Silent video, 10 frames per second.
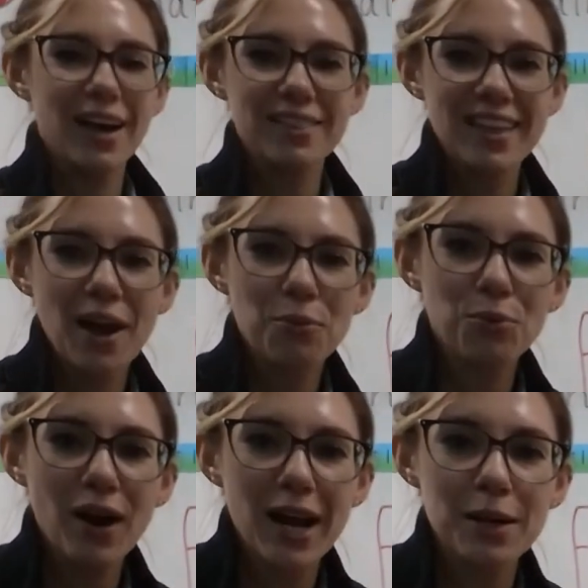Ah, that
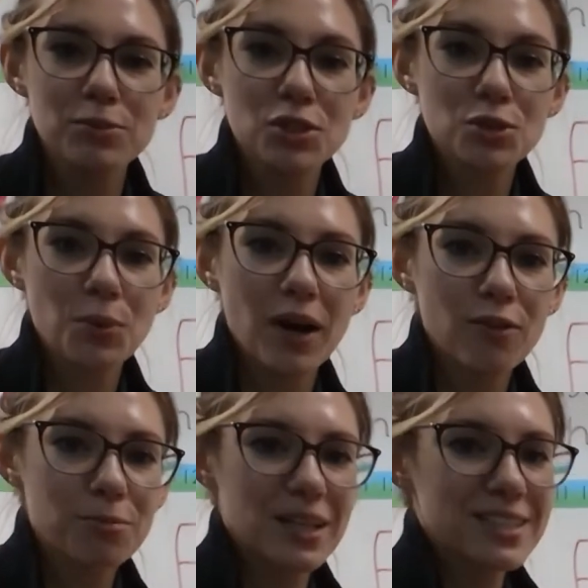rhymes.
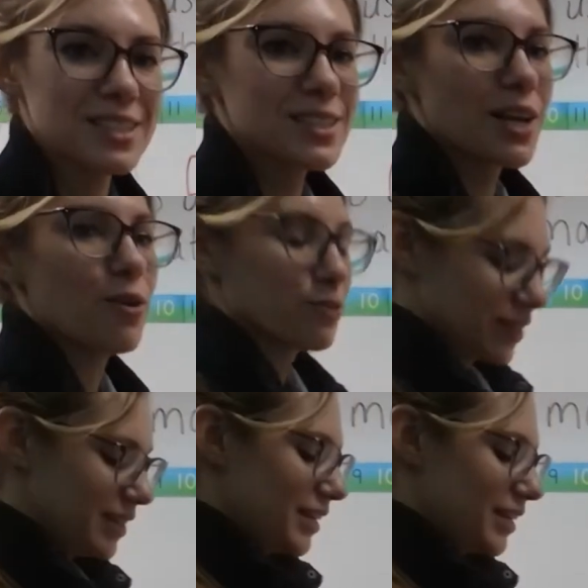12 plus itself.